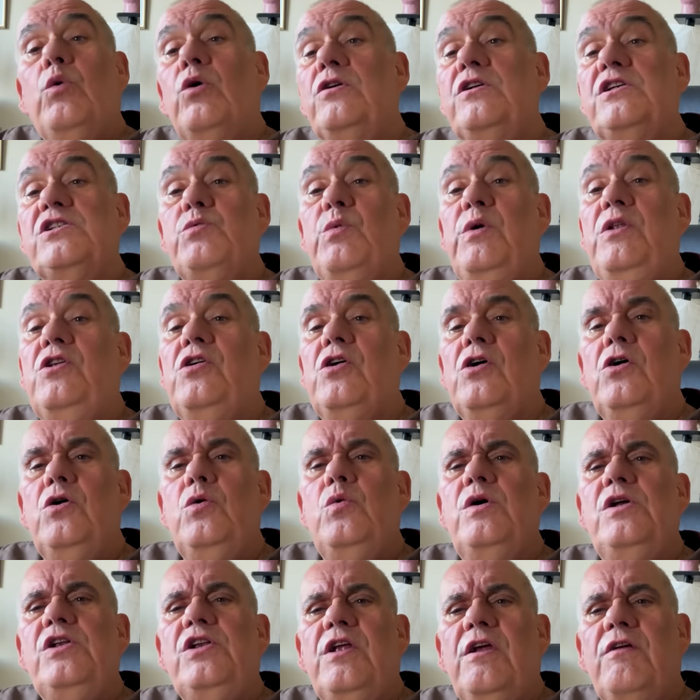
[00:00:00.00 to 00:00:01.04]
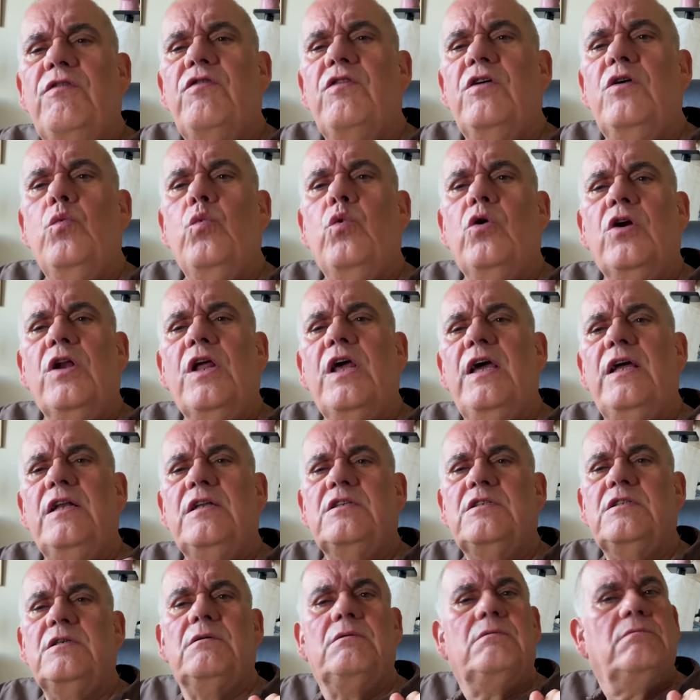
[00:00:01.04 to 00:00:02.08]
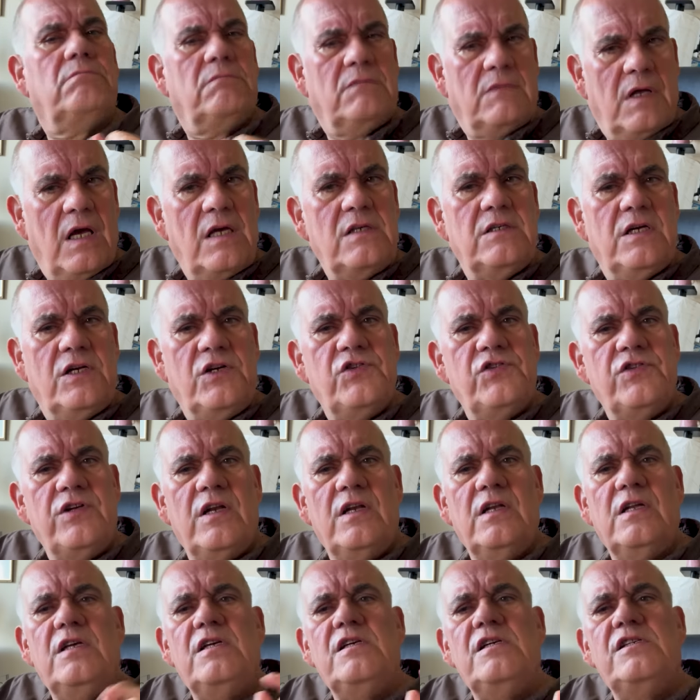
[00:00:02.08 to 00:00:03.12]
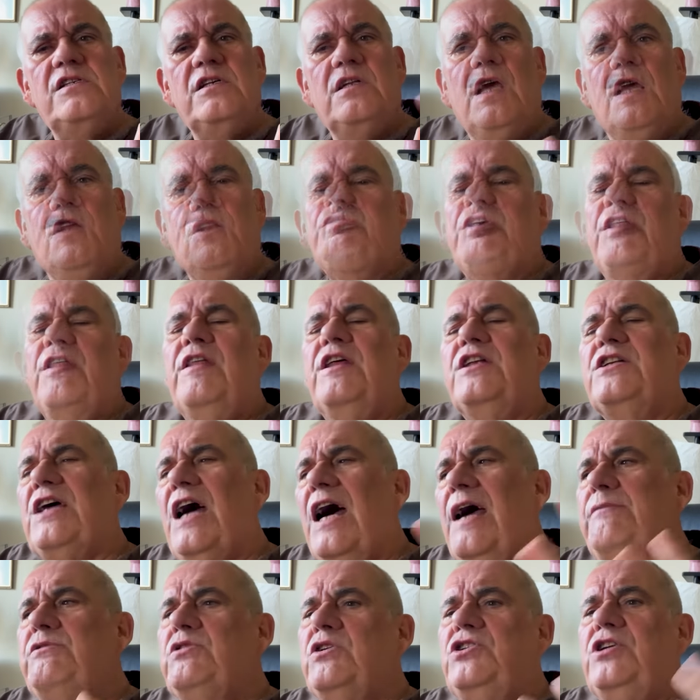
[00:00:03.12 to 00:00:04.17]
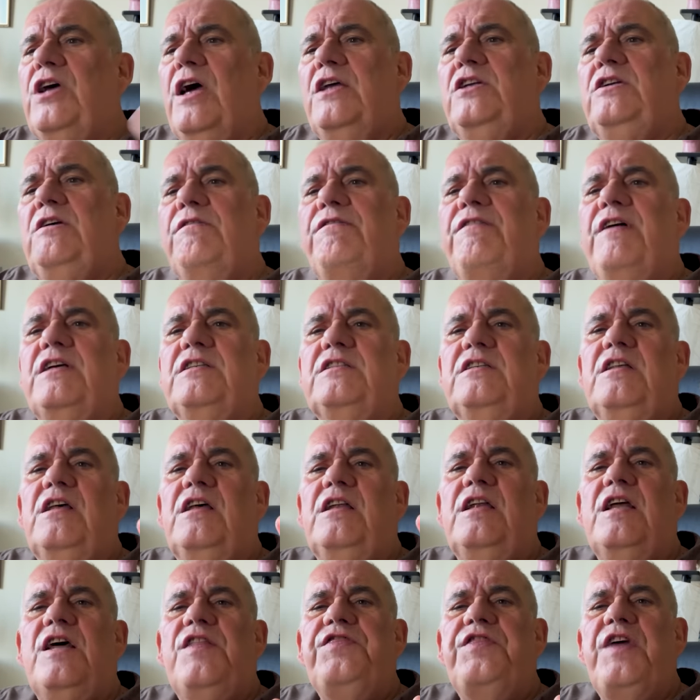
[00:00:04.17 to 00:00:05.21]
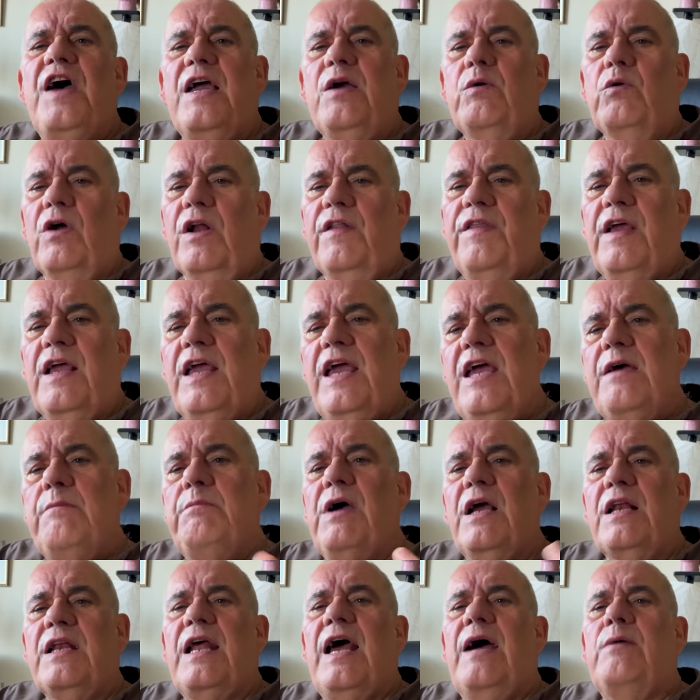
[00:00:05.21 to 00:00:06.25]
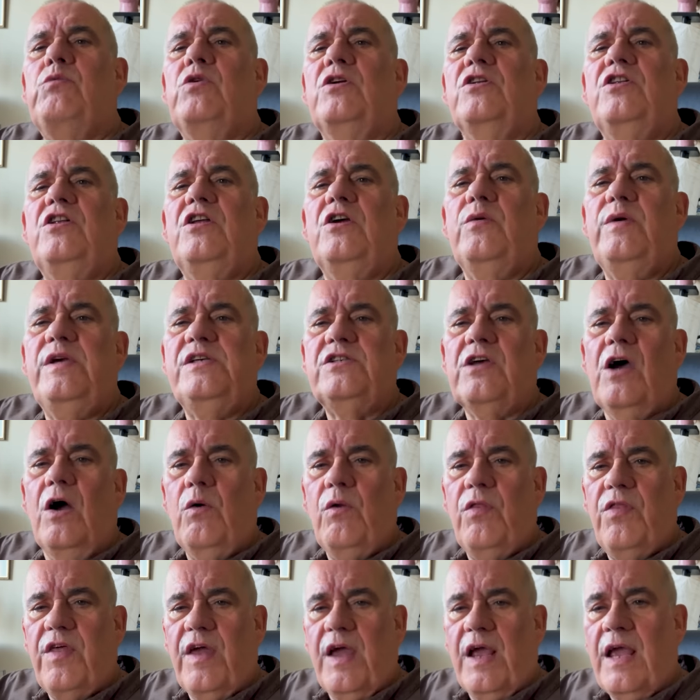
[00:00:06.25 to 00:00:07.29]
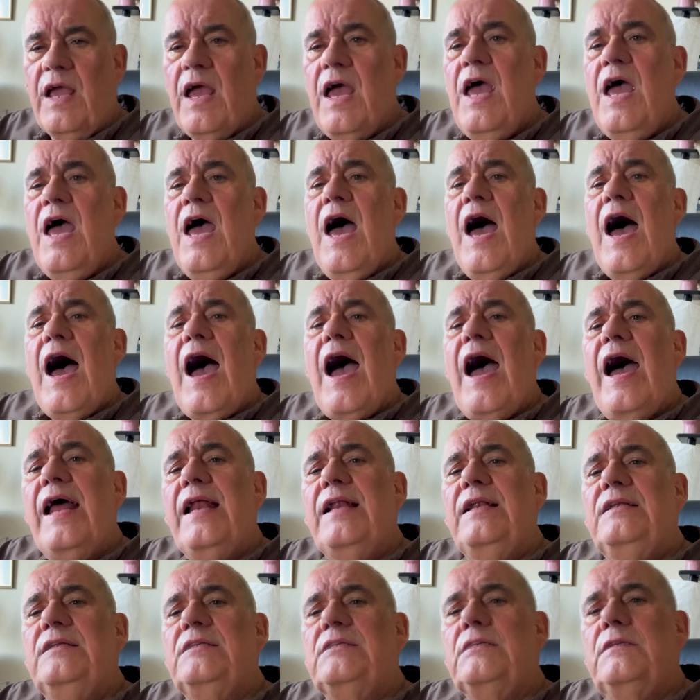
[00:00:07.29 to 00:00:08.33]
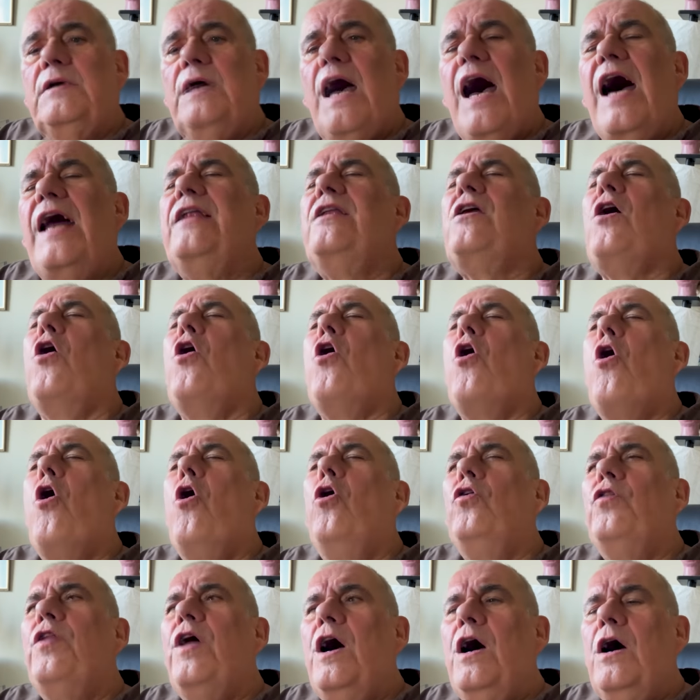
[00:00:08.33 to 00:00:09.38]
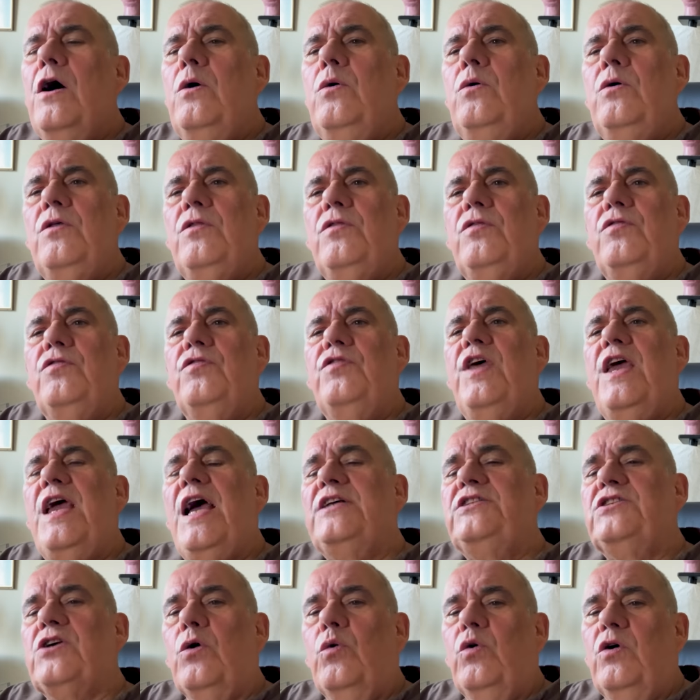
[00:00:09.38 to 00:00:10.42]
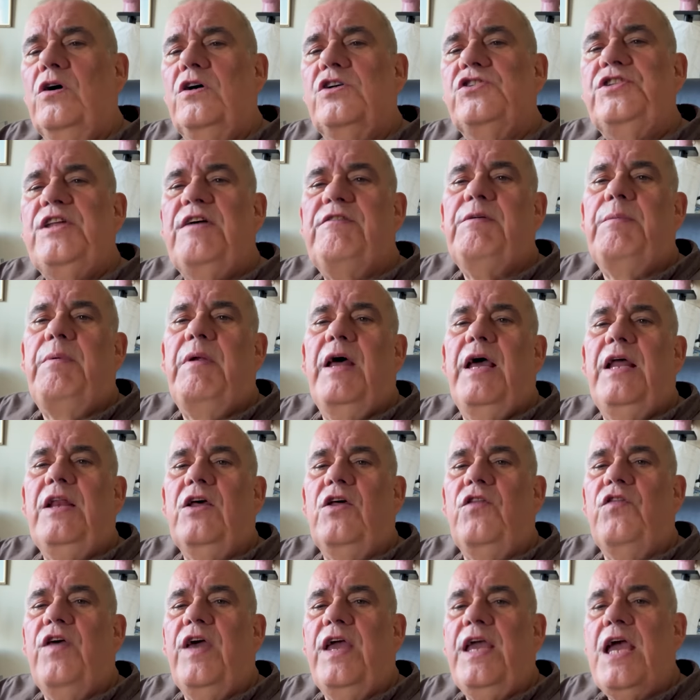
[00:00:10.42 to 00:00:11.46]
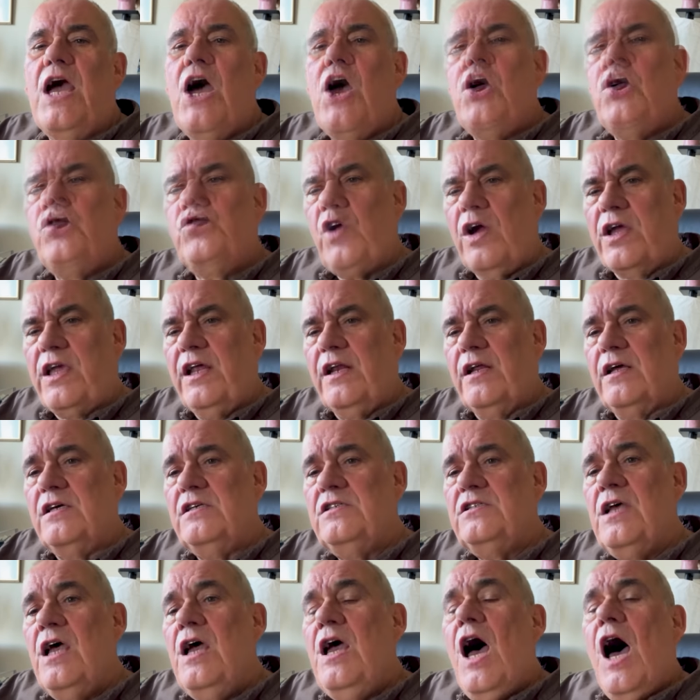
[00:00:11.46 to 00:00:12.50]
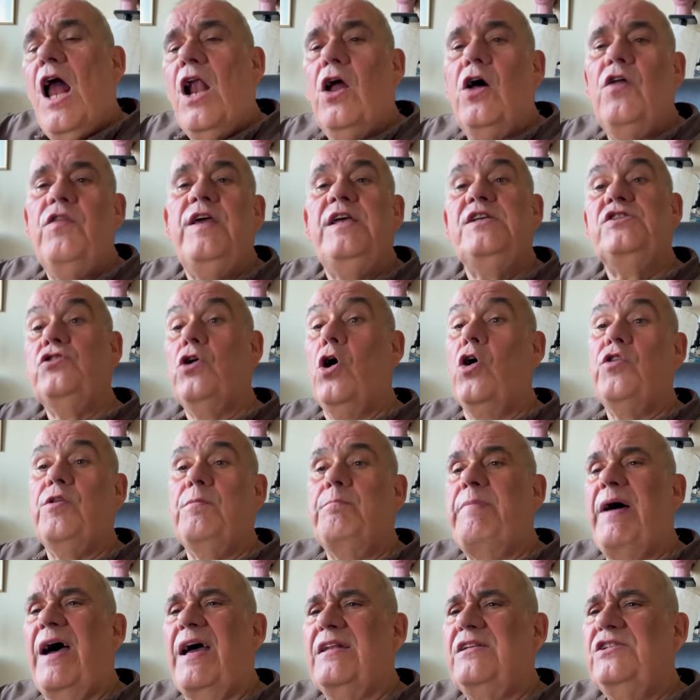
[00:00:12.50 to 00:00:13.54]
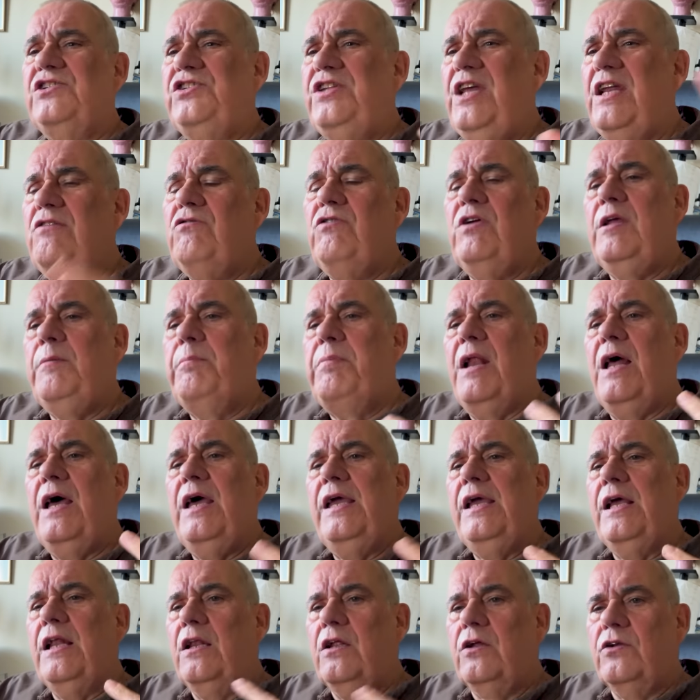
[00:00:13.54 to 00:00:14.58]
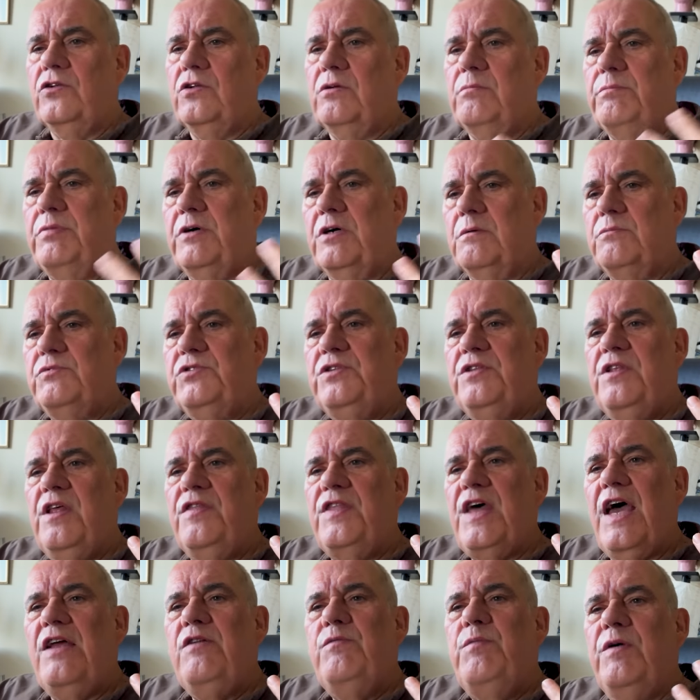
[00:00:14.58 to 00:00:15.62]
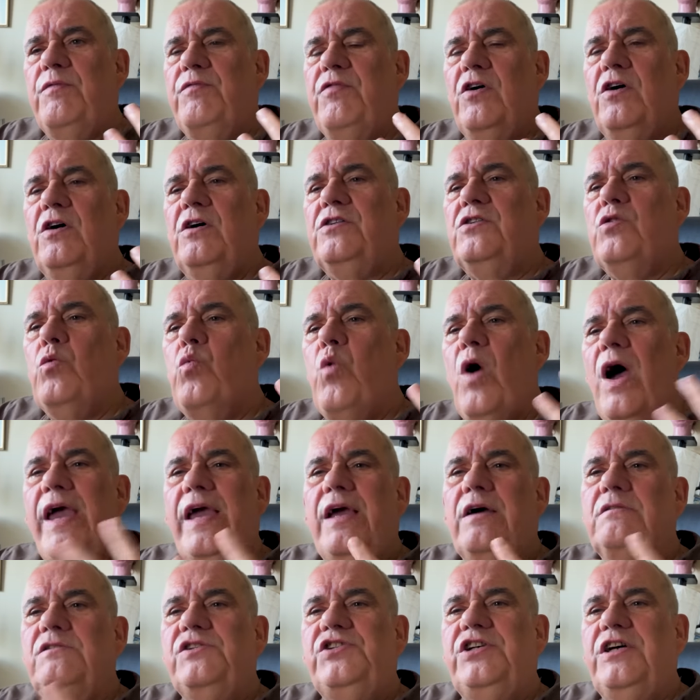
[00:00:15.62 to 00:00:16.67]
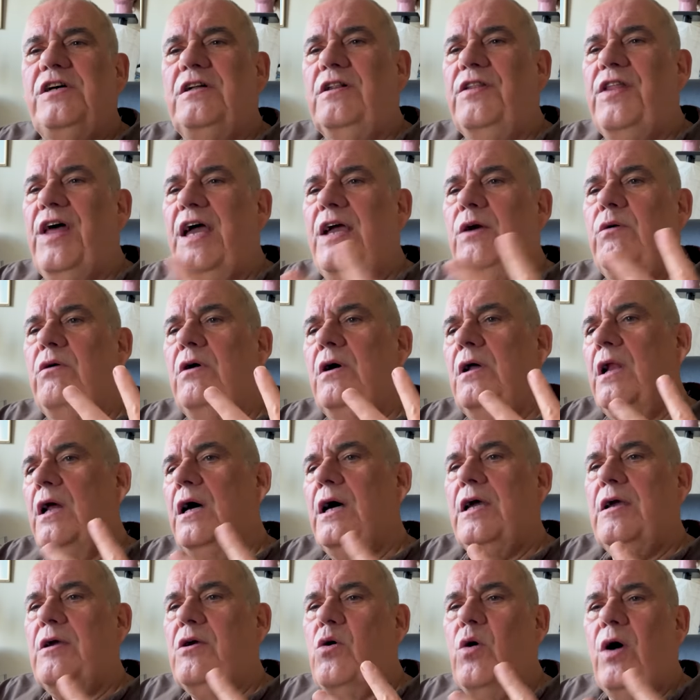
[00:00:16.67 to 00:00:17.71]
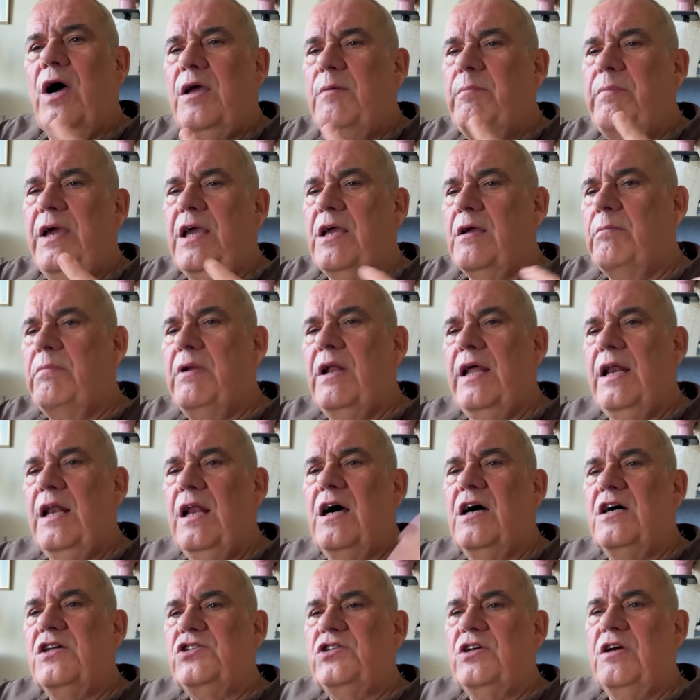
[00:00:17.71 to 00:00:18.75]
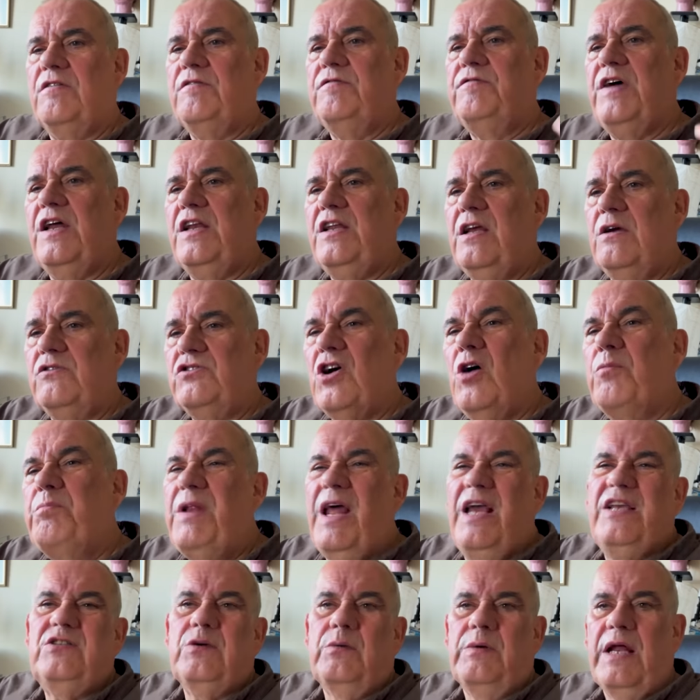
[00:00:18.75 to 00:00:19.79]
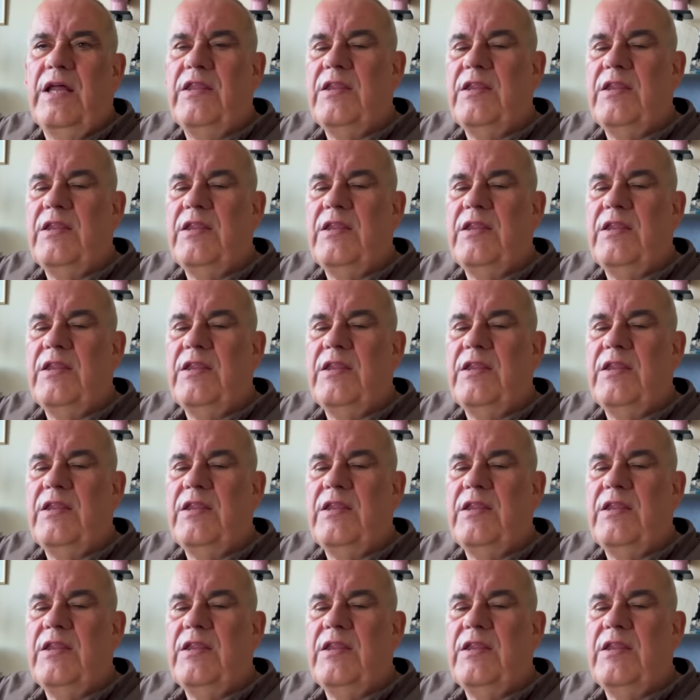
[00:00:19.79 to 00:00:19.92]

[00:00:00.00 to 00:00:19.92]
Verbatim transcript: wonders with two different one hits. That's interesting, isn't it? I think the times are changing faster than they were. I think Ian McNabb wanted to do his own thing, and and although the Icicle Works never played at the Cricketers. A lot of these northern bands didn't really play at London pubs. They preferred to wait until they were like quite big and play larger venues or play somewhere